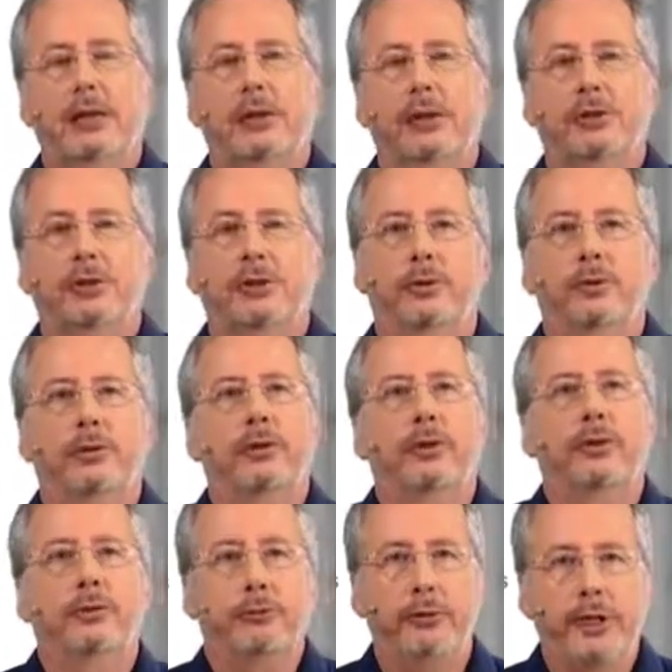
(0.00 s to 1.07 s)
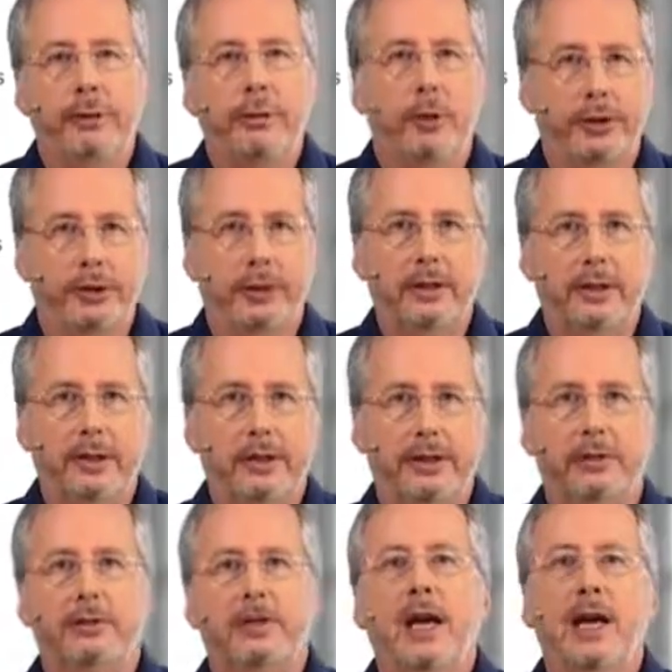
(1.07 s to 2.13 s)
and also the 3 body
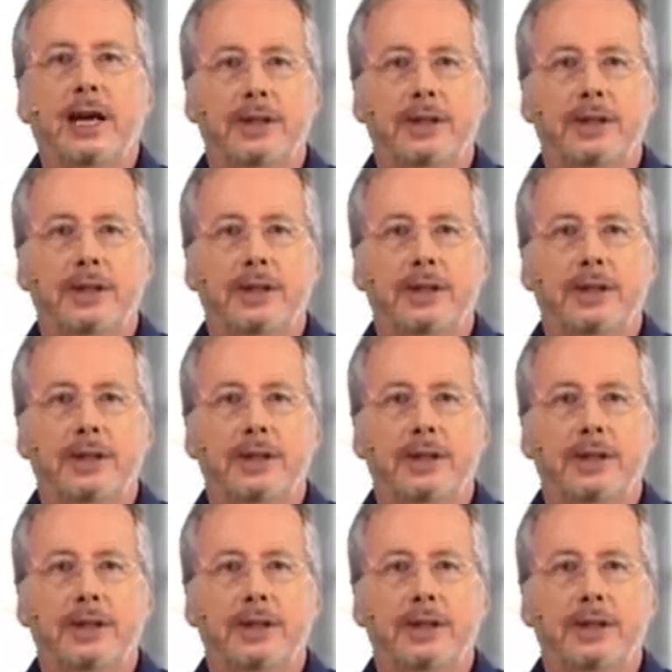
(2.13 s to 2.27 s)
layers of